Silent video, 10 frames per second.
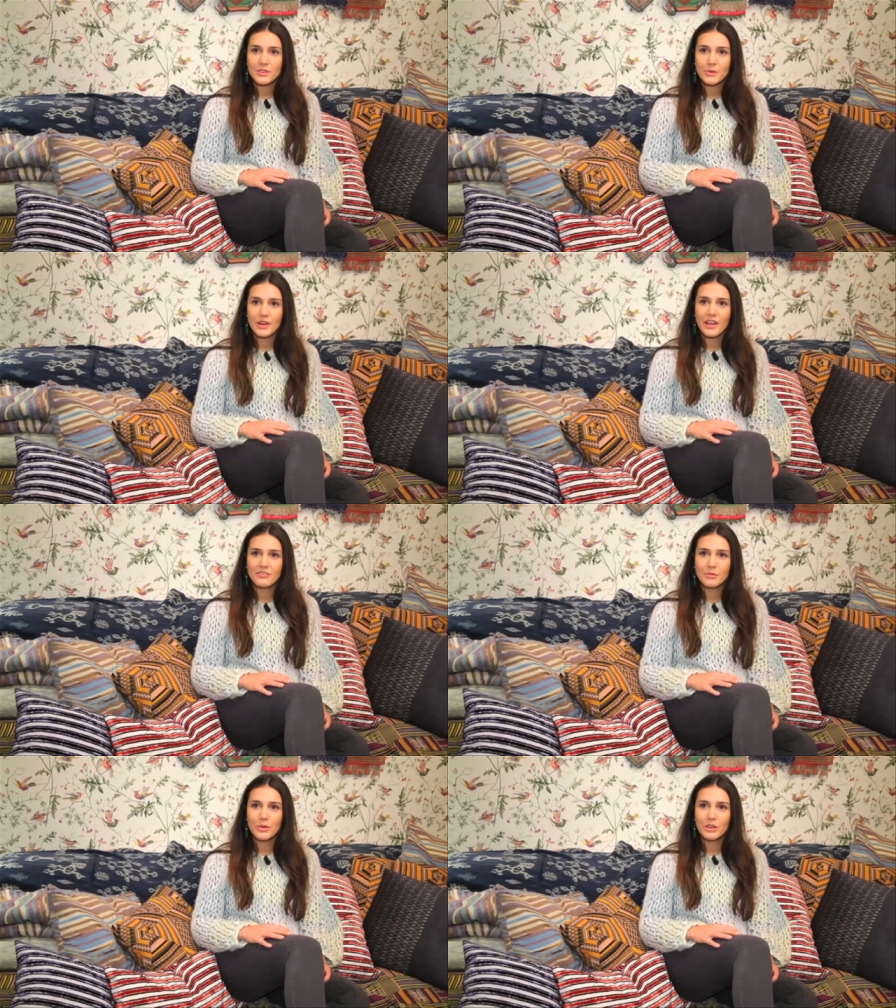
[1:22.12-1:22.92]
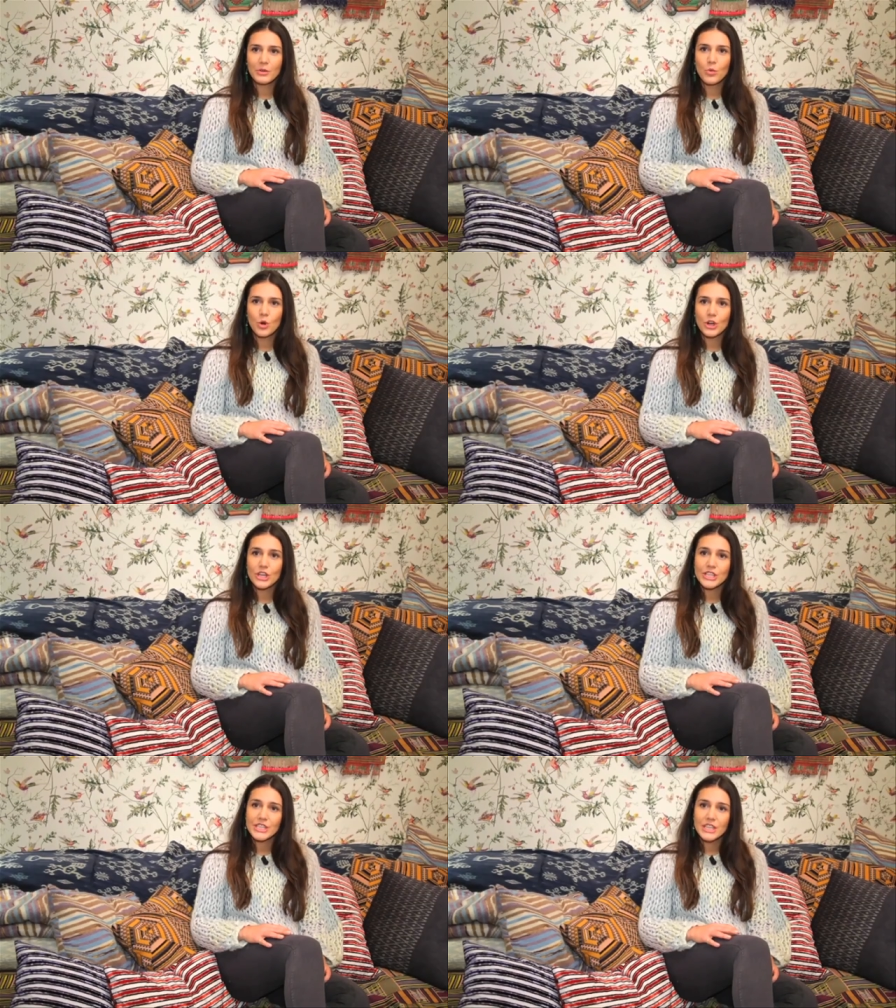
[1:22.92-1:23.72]
where everybody
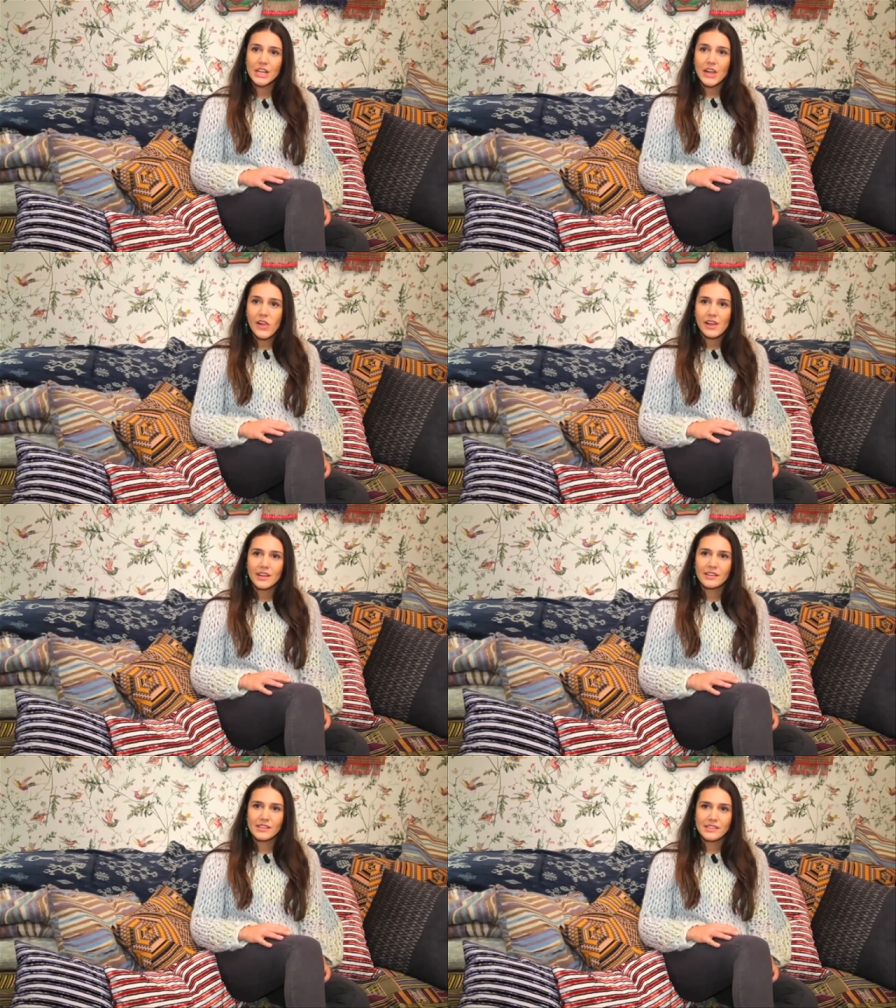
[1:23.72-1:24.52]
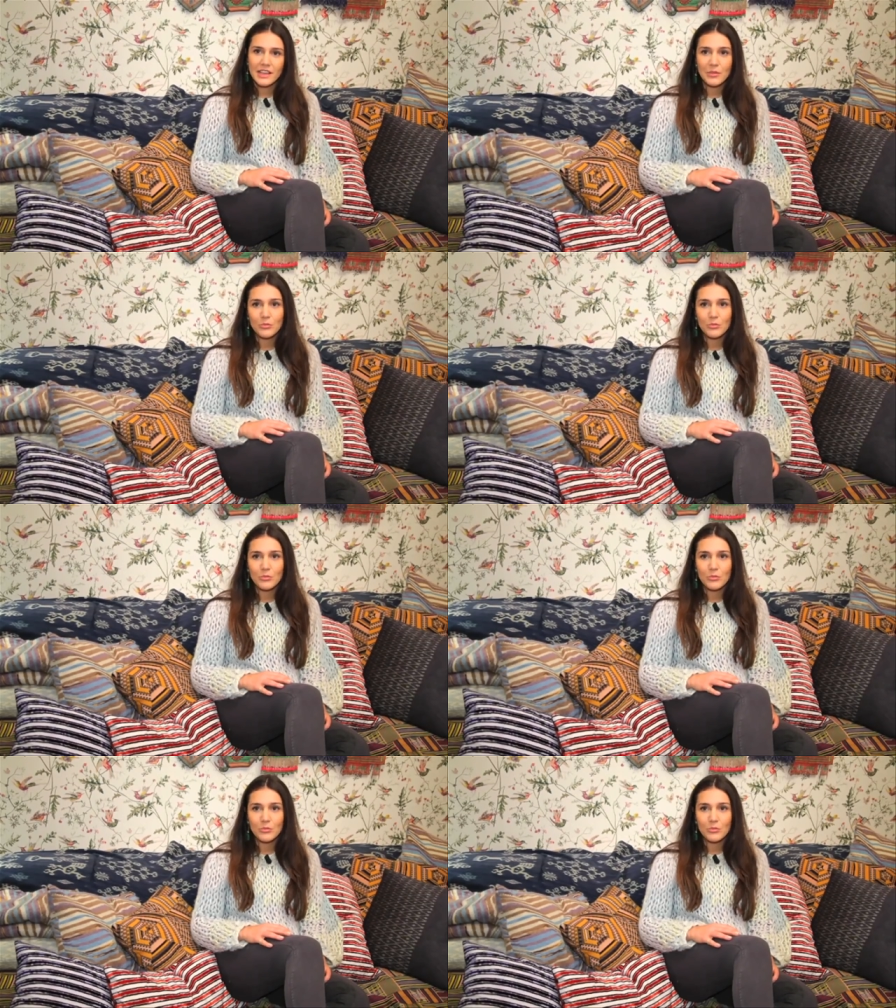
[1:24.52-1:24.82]
works in the same